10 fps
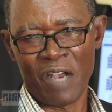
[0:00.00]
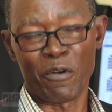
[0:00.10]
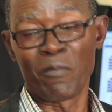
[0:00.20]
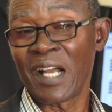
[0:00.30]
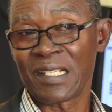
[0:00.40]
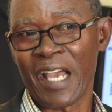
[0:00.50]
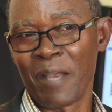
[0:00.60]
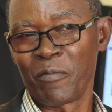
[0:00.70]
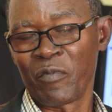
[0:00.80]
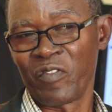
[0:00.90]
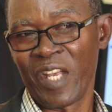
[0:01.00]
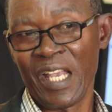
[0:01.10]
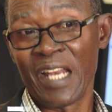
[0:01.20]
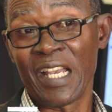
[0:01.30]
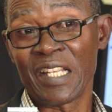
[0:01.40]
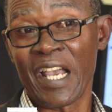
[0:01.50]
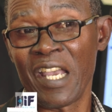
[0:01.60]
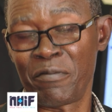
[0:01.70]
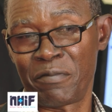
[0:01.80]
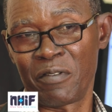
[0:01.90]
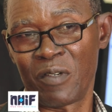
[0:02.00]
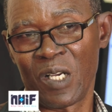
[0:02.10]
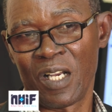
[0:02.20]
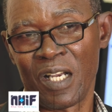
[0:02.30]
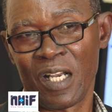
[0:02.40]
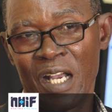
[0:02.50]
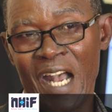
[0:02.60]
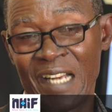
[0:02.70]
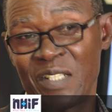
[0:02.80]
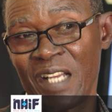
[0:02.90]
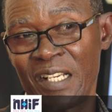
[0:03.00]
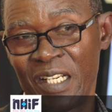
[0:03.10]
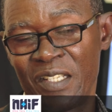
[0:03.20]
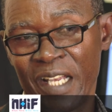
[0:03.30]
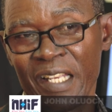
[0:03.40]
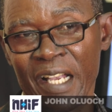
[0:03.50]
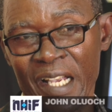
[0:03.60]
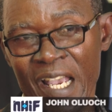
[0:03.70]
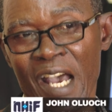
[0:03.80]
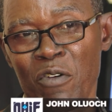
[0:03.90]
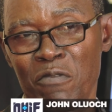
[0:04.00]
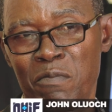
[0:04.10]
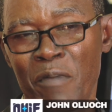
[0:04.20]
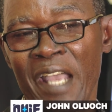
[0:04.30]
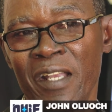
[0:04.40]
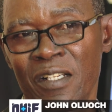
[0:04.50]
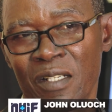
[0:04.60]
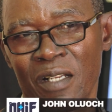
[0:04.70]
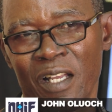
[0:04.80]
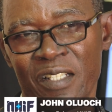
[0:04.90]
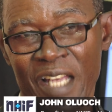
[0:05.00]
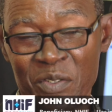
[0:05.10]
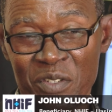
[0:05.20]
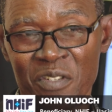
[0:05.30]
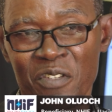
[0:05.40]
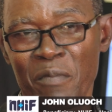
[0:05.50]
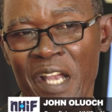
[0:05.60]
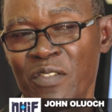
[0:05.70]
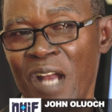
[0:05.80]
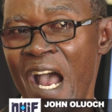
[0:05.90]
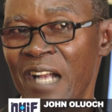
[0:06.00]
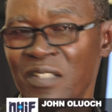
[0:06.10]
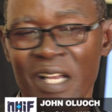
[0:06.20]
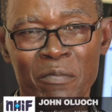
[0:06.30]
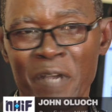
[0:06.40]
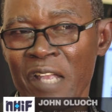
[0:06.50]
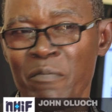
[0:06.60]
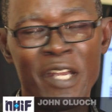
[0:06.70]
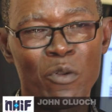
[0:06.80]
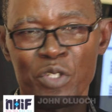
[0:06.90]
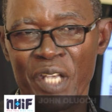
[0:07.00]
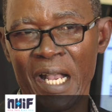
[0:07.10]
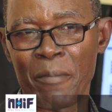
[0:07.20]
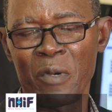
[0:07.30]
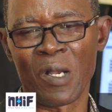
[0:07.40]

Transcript: From that time, the NHIF had started taking care of my tests, my drugs, and my medical checkup.